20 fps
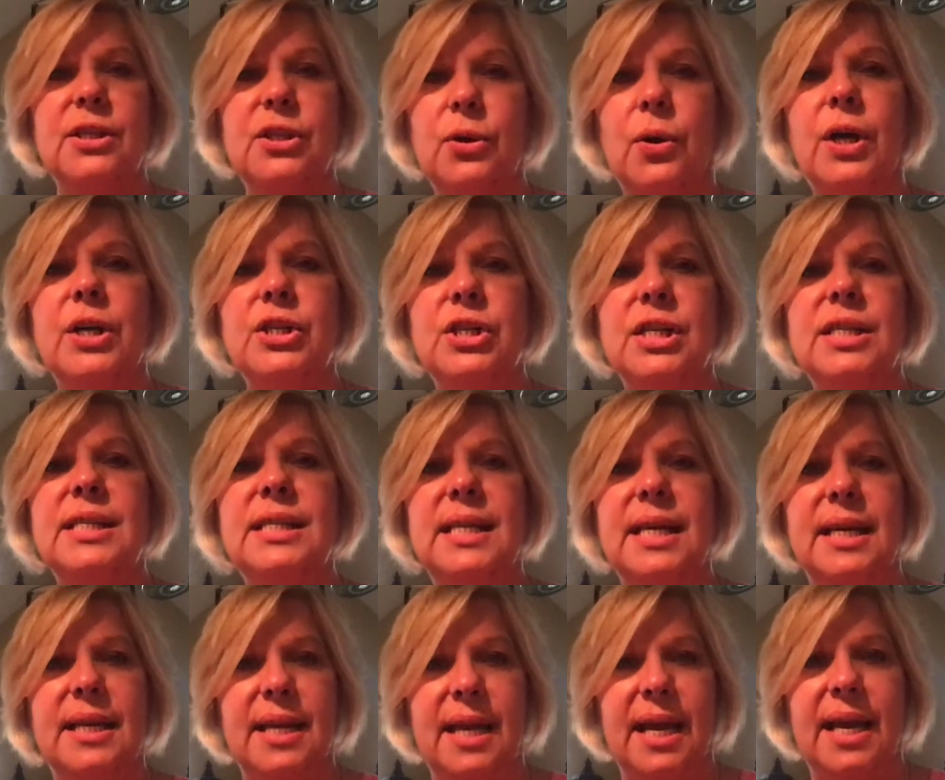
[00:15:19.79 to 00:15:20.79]
So I just
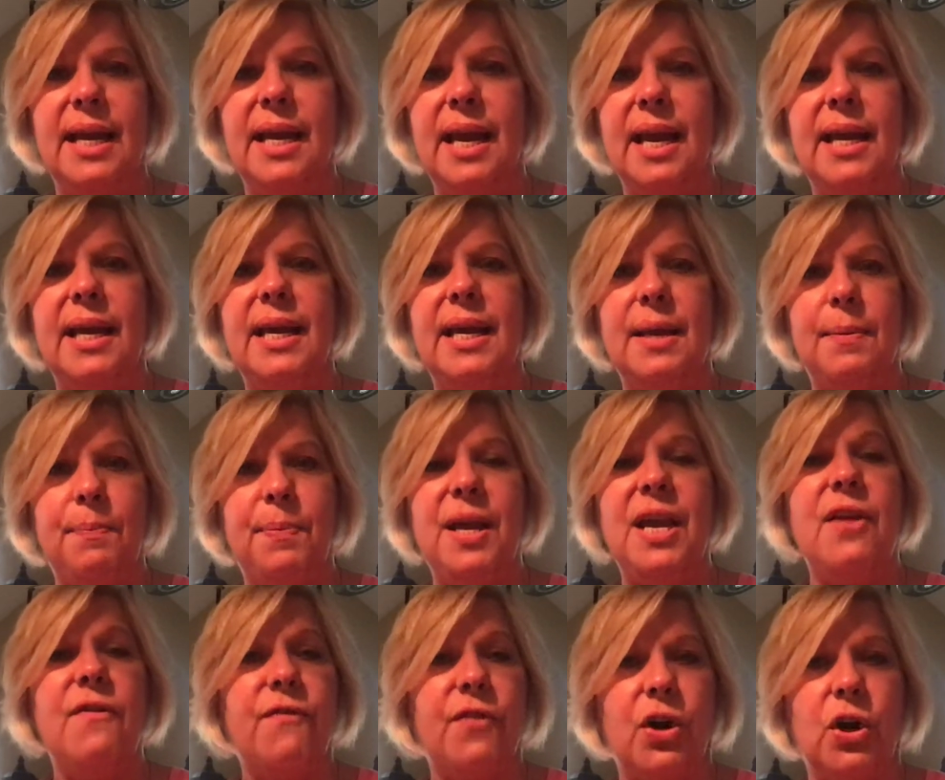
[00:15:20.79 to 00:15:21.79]
did
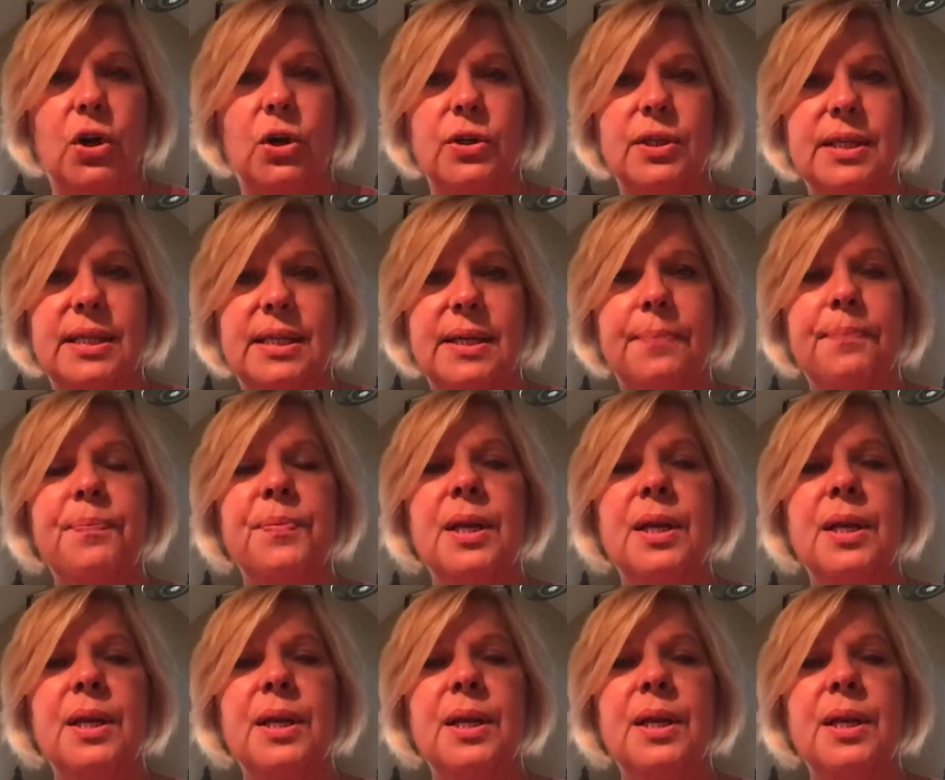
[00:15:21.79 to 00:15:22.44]
AANP first.